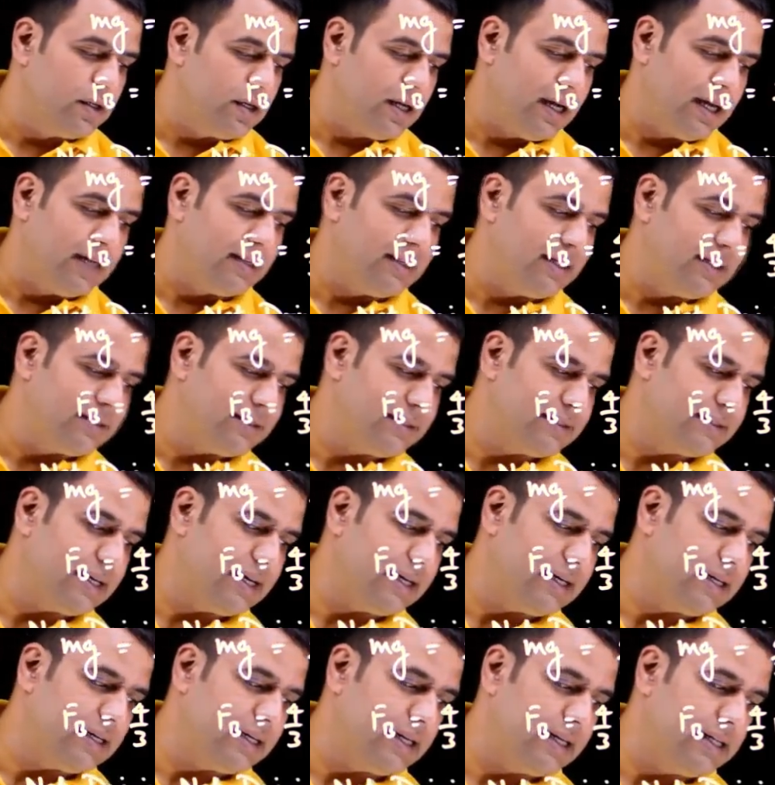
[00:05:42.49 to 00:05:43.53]
And this is
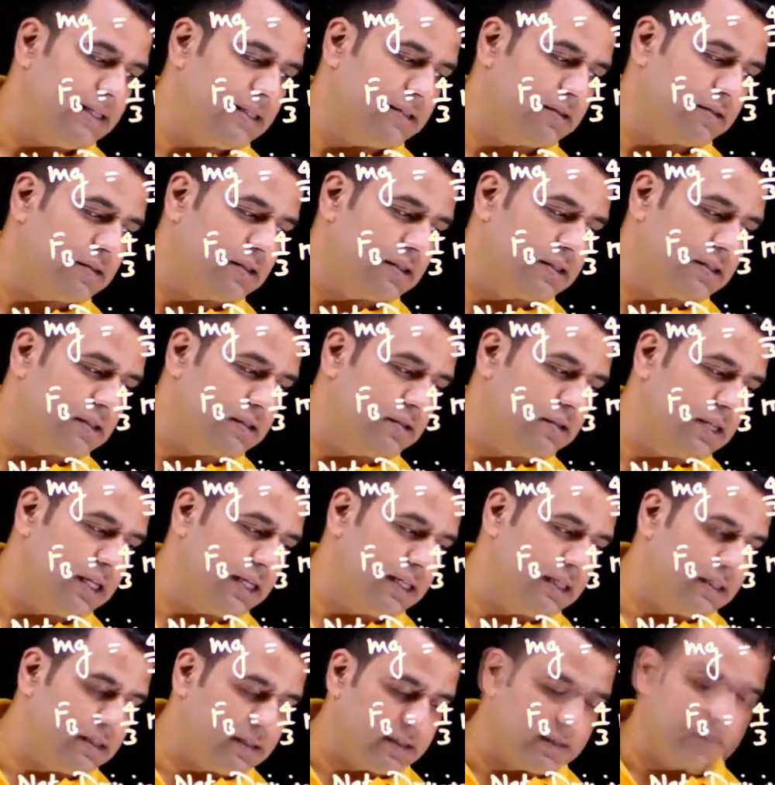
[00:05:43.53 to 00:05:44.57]
at T is equals to
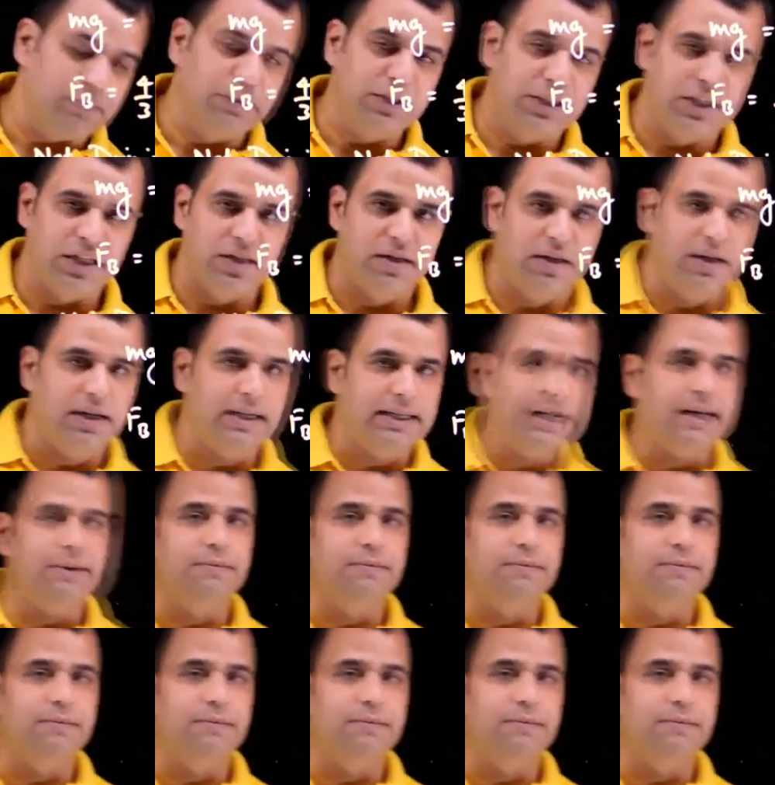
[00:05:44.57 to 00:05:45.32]
T, some general time.